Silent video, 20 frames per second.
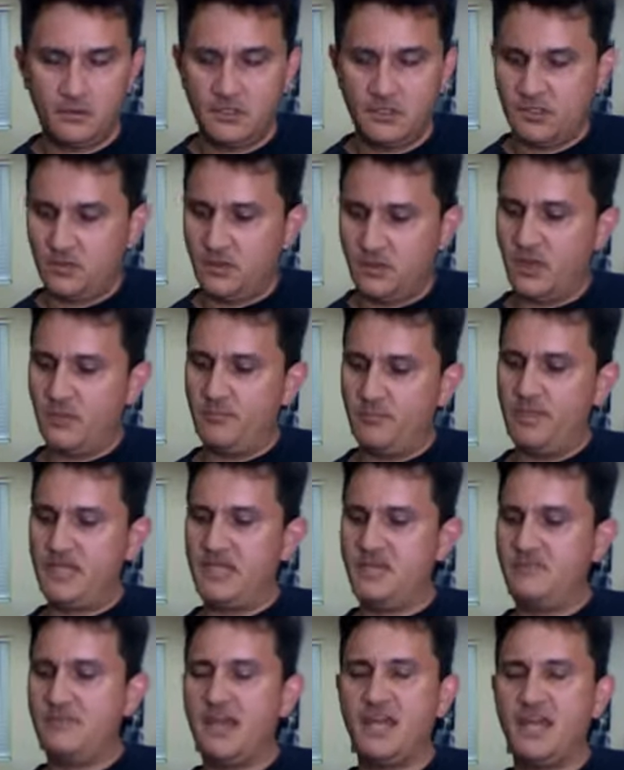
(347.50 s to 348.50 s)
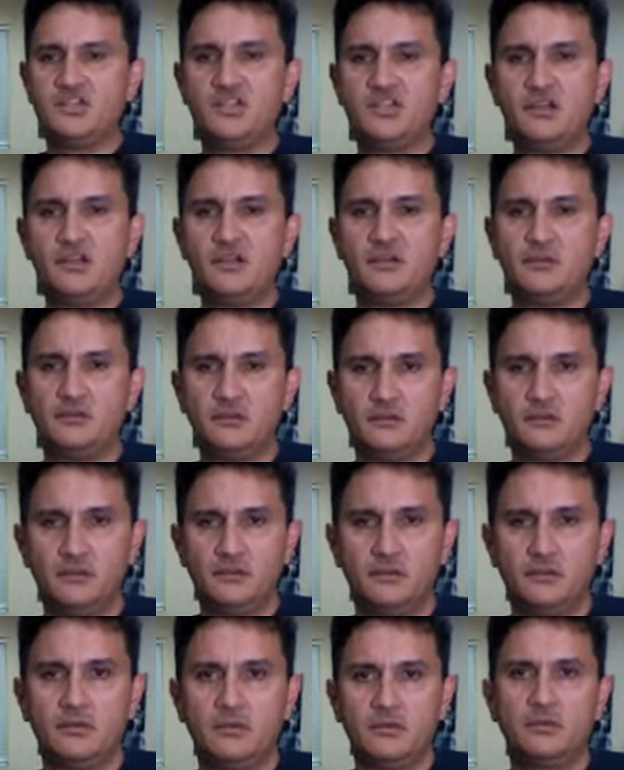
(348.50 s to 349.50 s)
So we got B major,
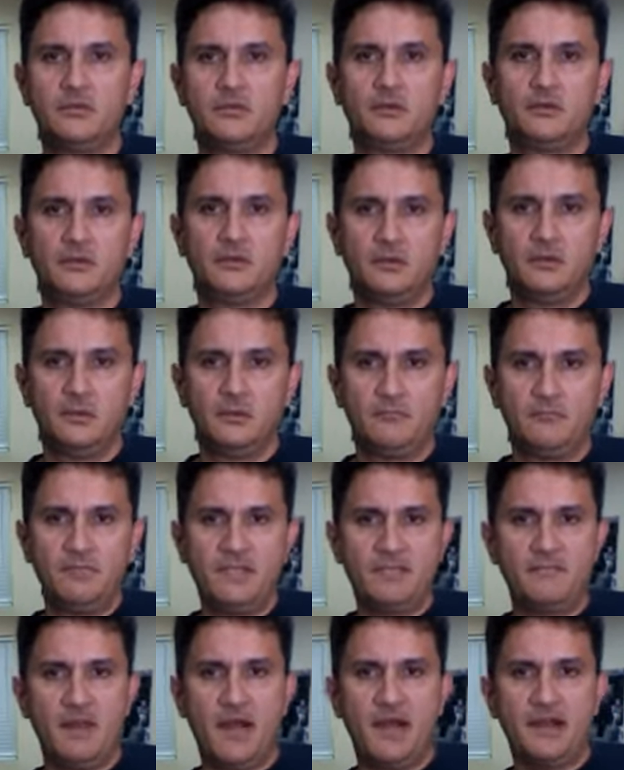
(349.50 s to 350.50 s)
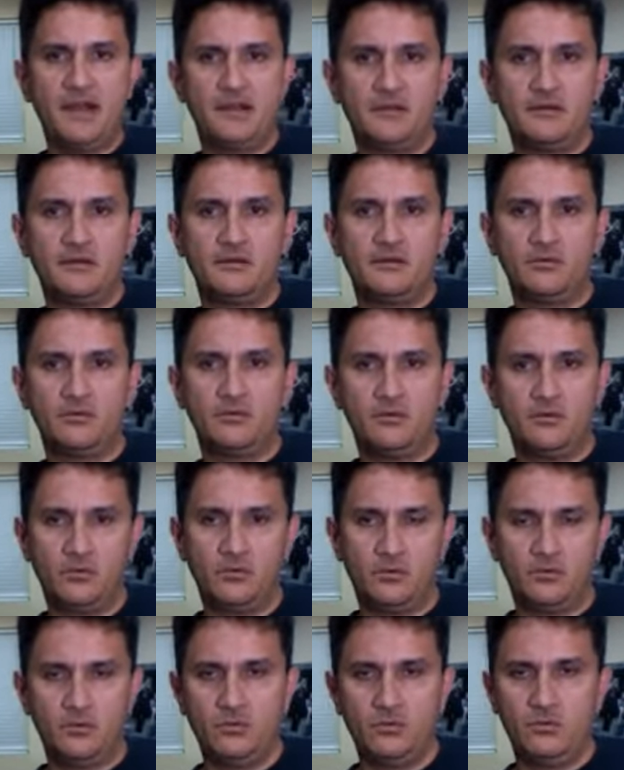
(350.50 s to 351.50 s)
B minor.
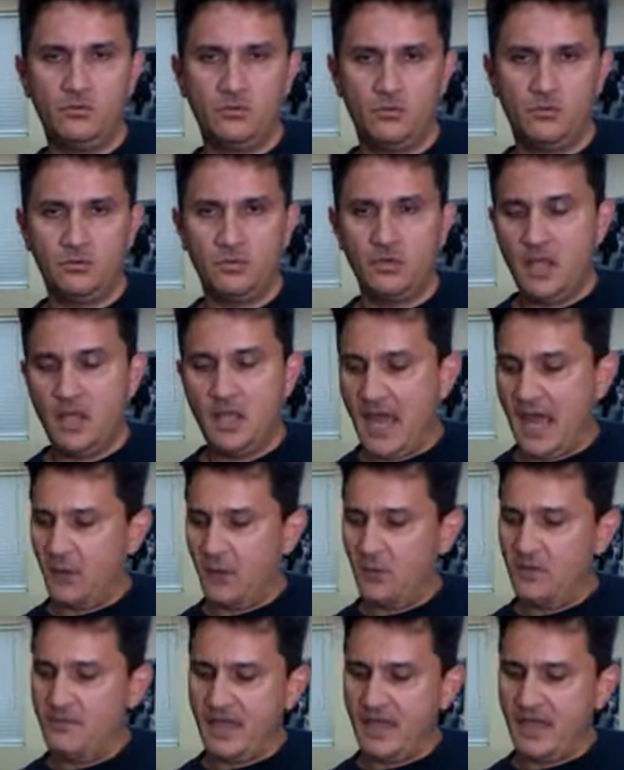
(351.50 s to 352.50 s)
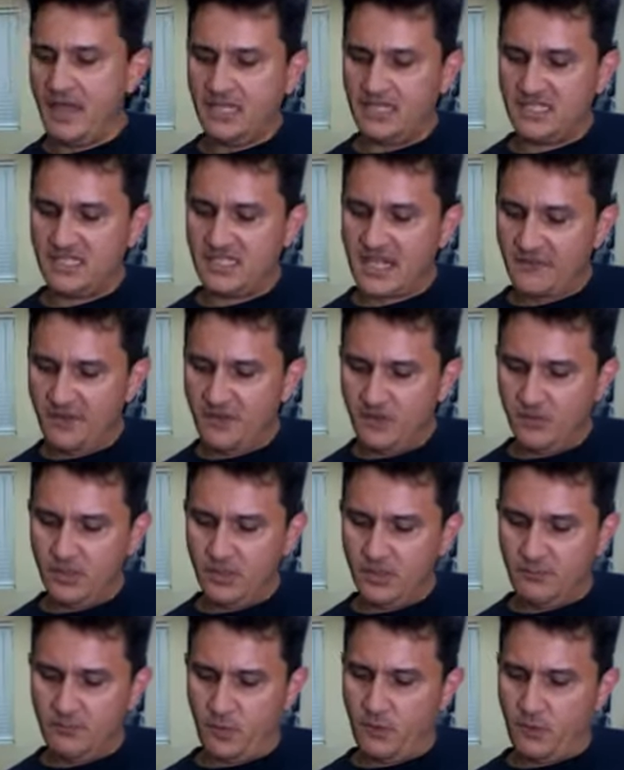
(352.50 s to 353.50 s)
How do we make it a 7?
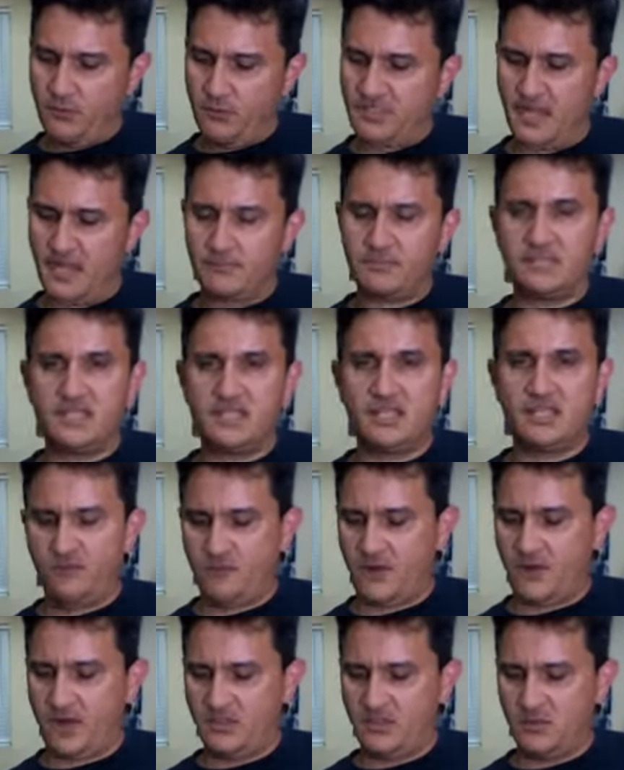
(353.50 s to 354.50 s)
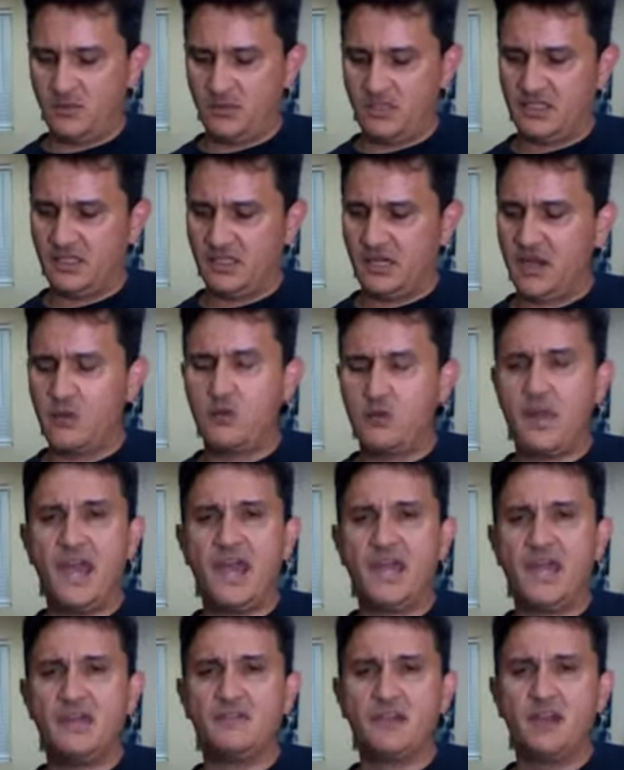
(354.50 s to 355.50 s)
We tap the 10th fret so we get the note
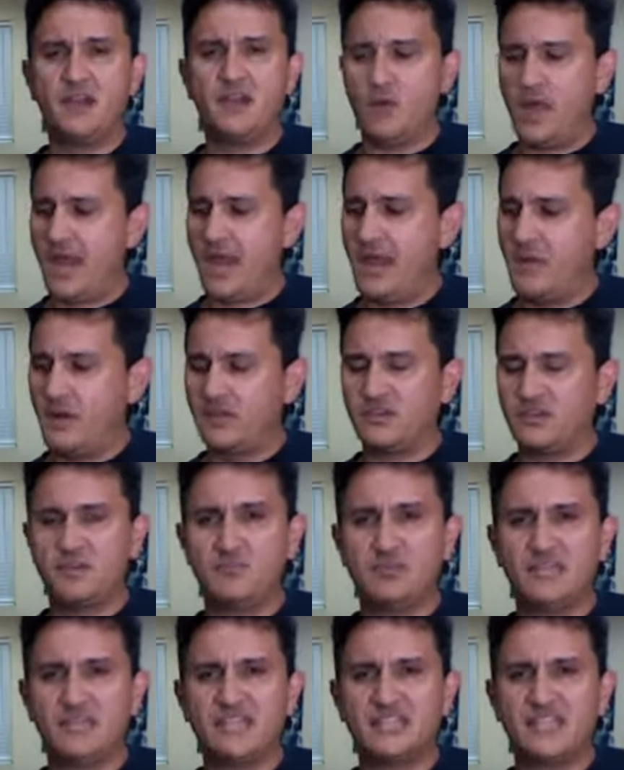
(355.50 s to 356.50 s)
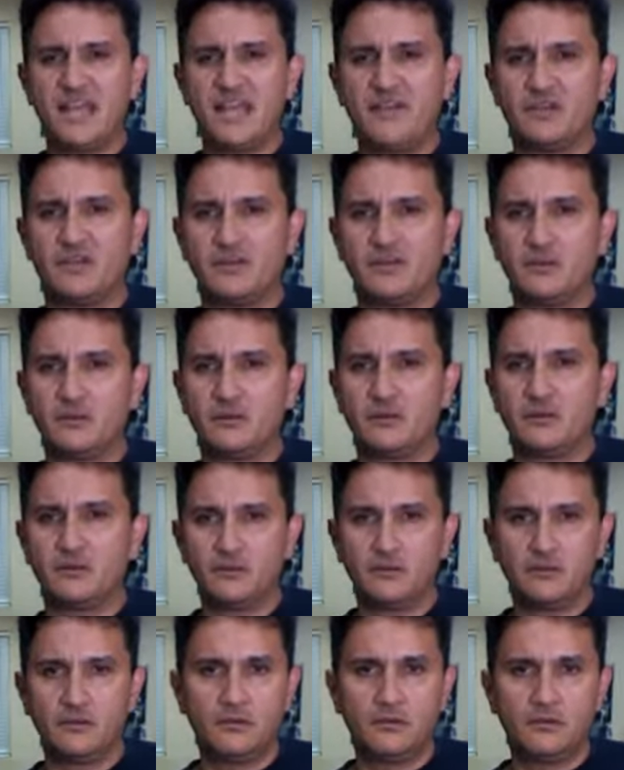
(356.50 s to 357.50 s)
A right there, B7.
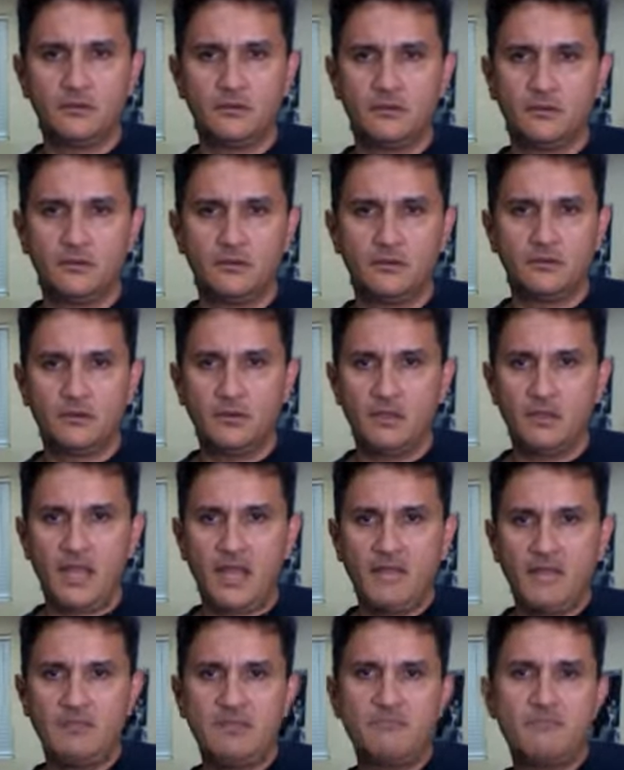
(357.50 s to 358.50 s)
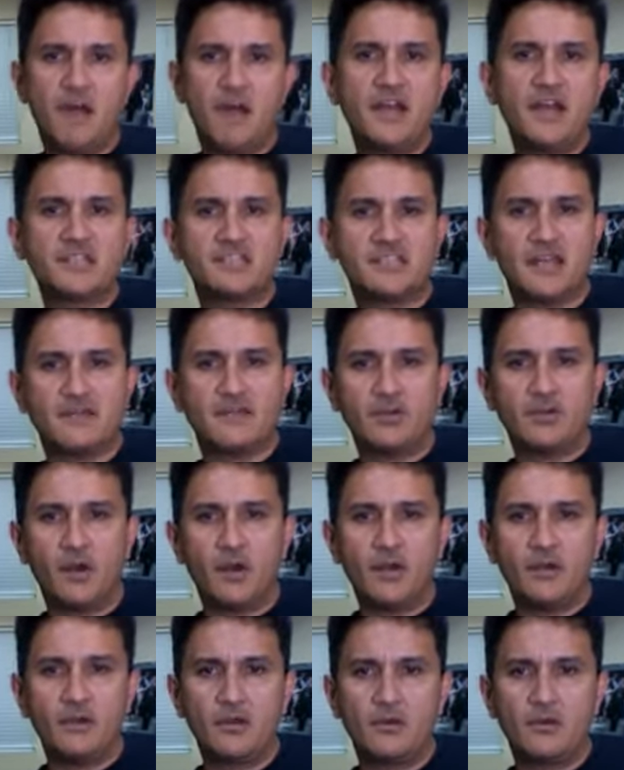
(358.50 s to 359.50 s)
Hey, B minor 7, right?